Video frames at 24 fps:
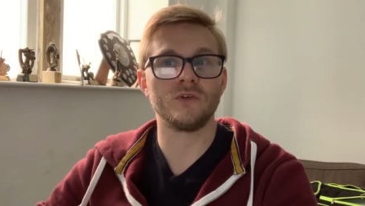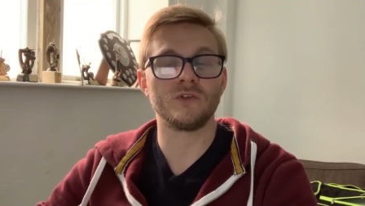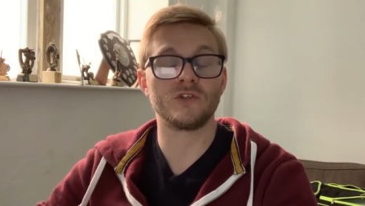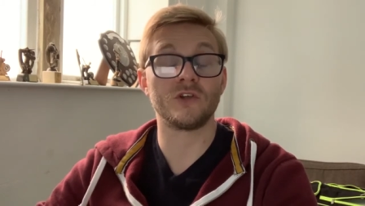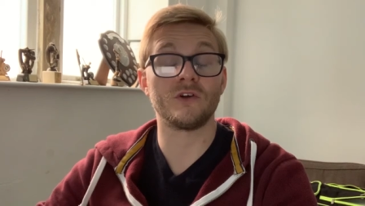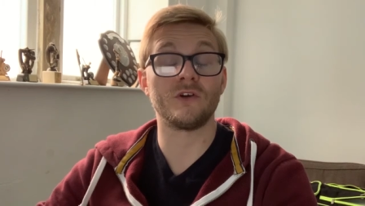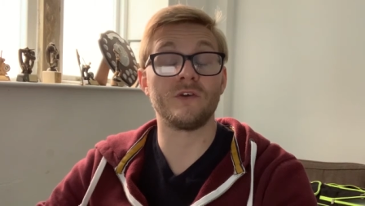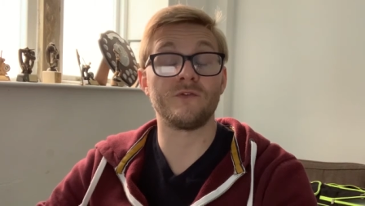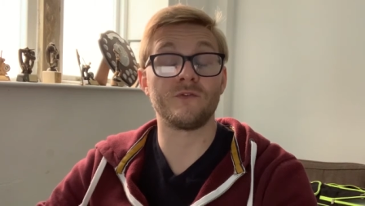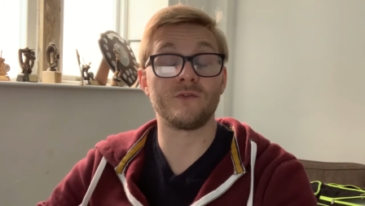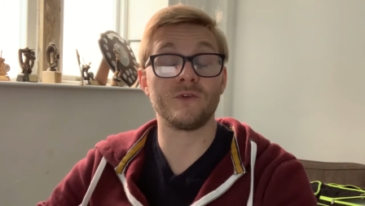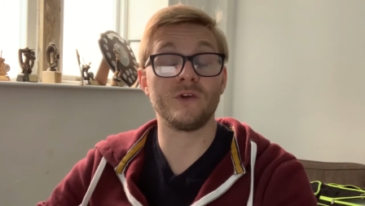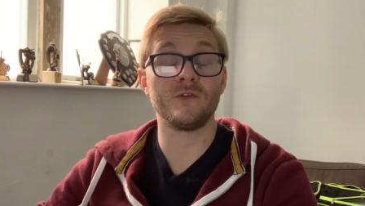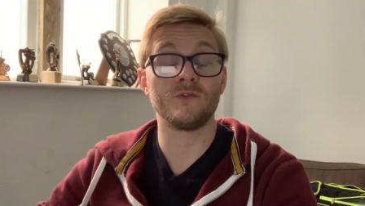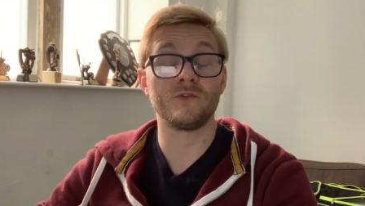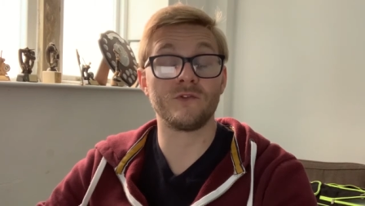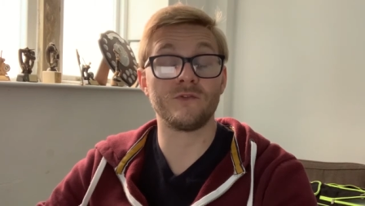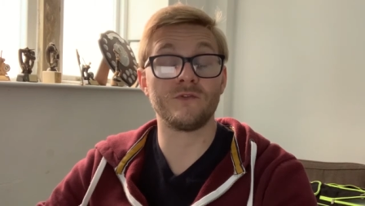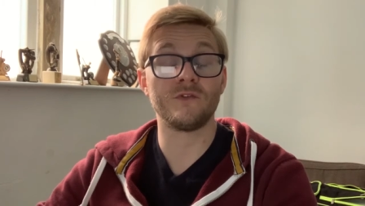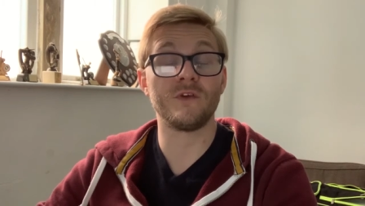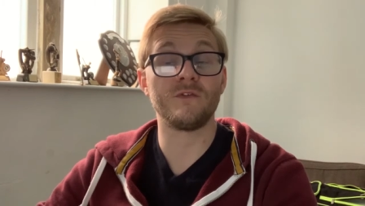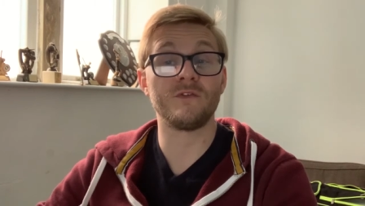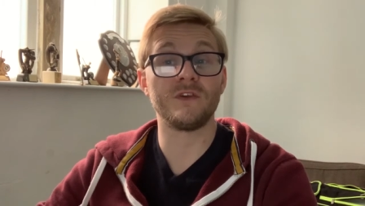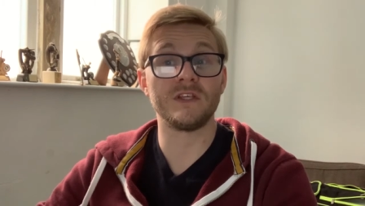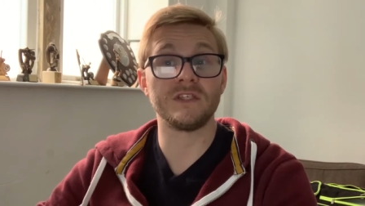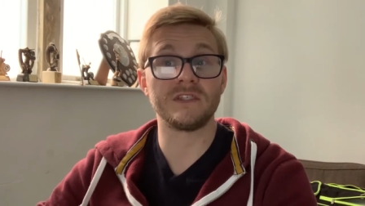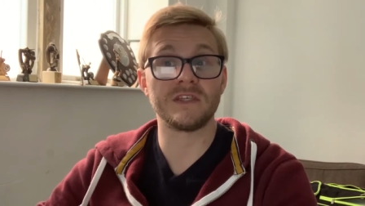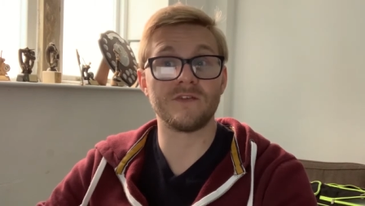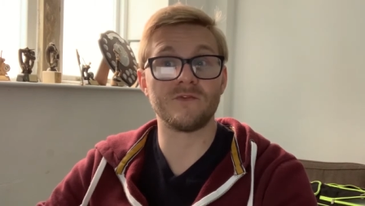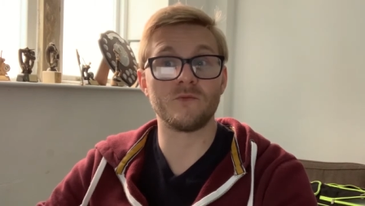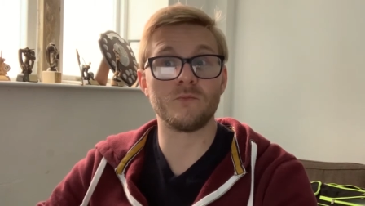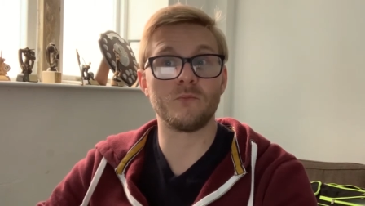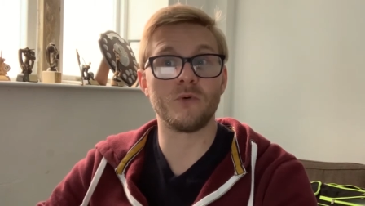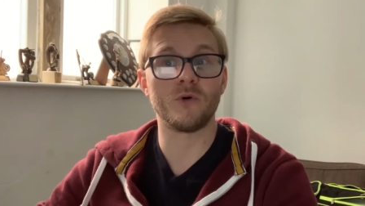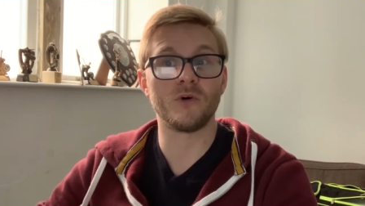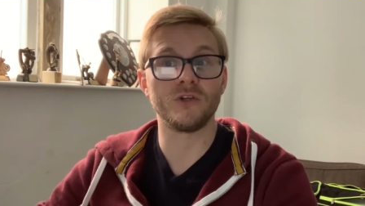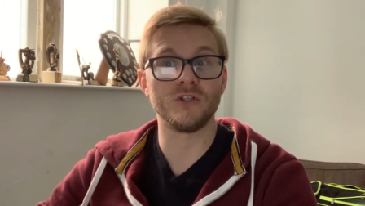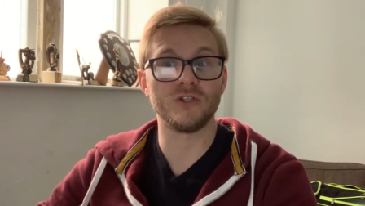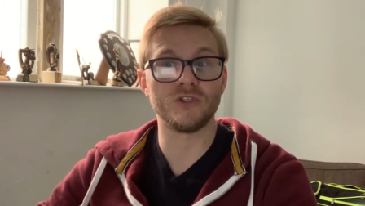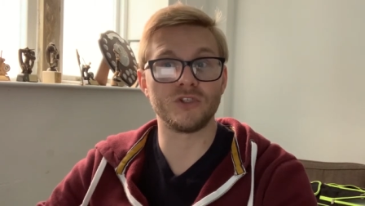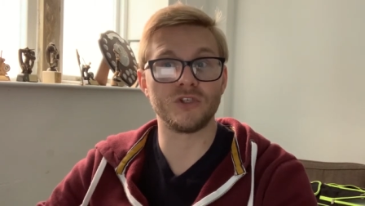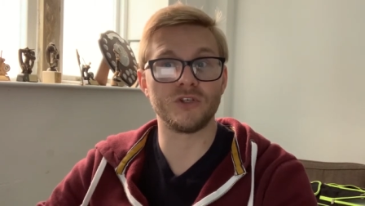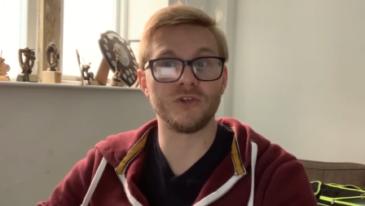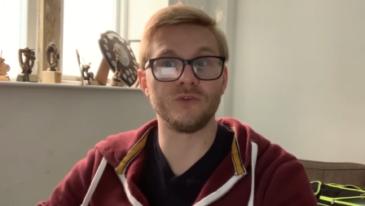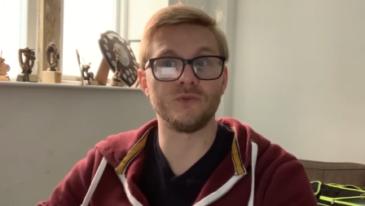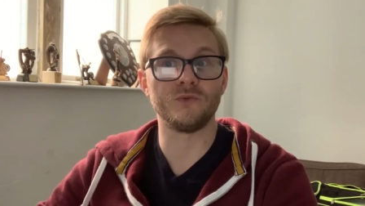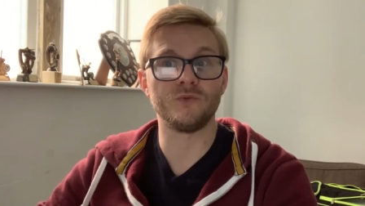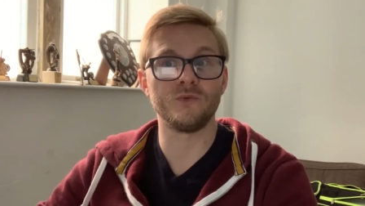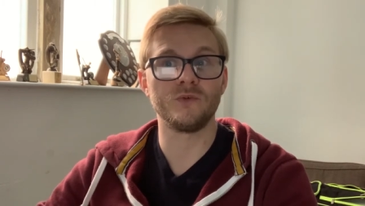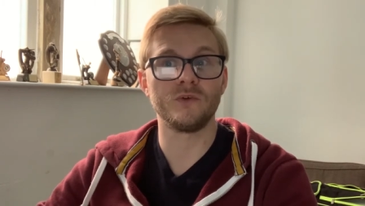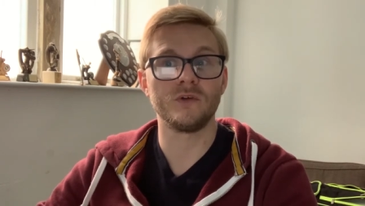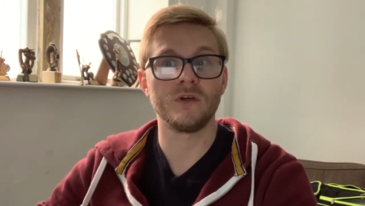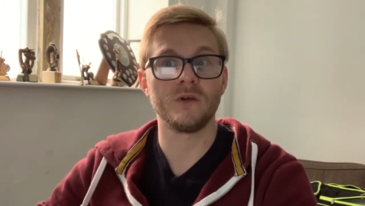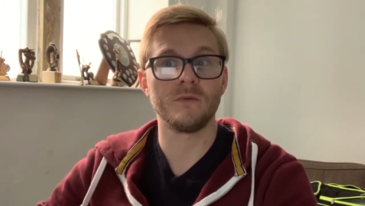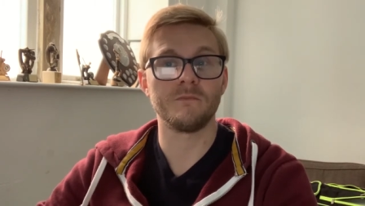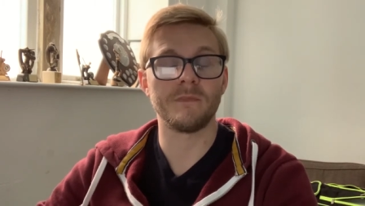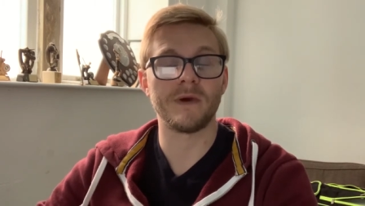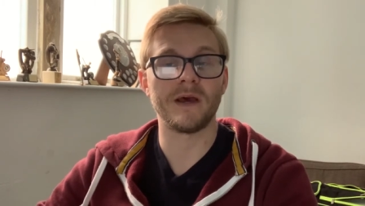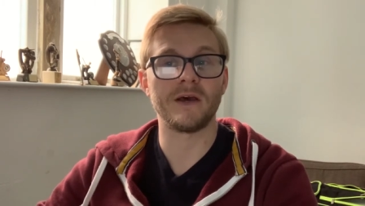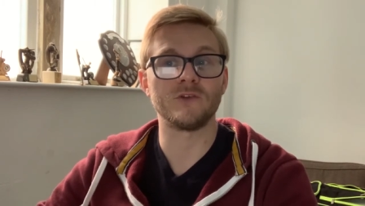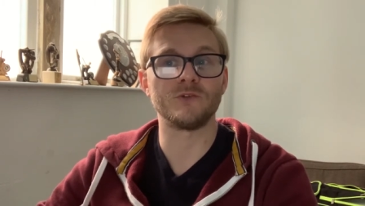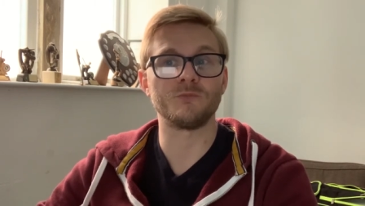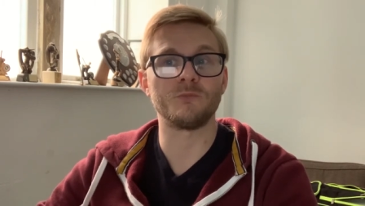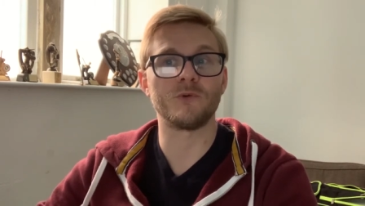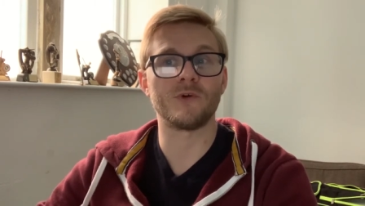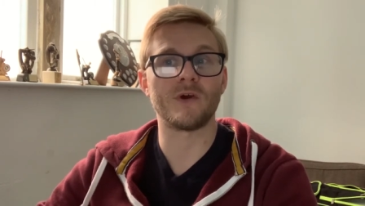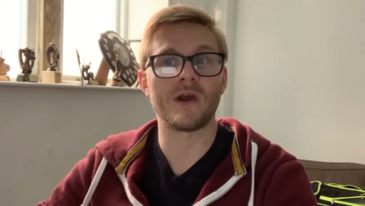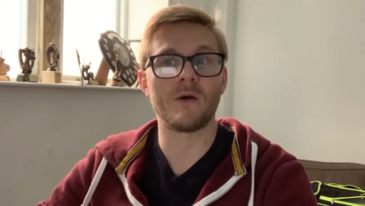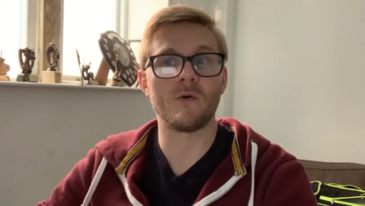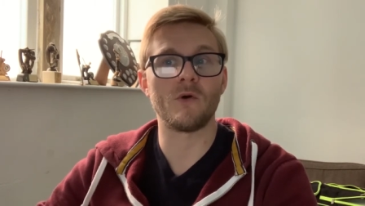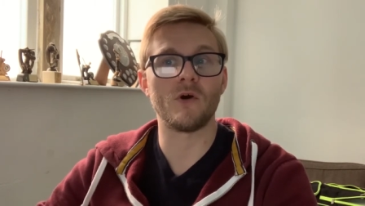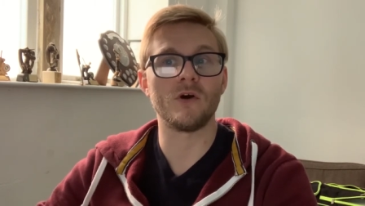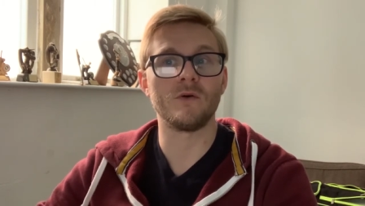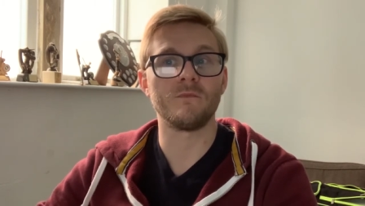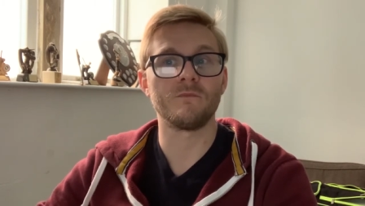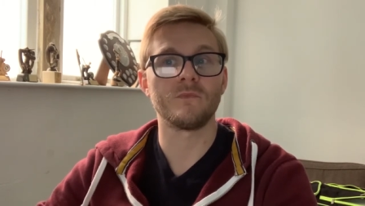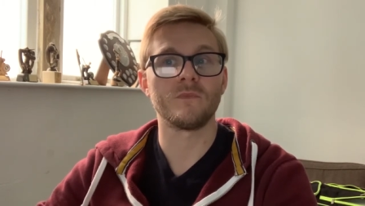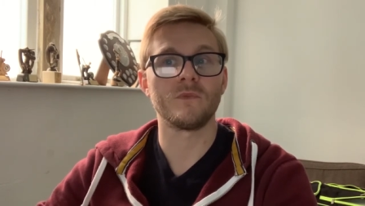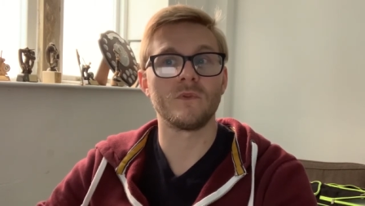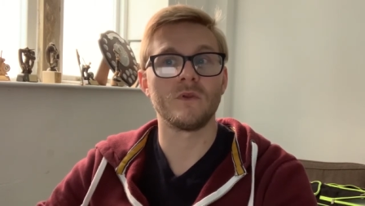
sorry, 357.2 miles per hour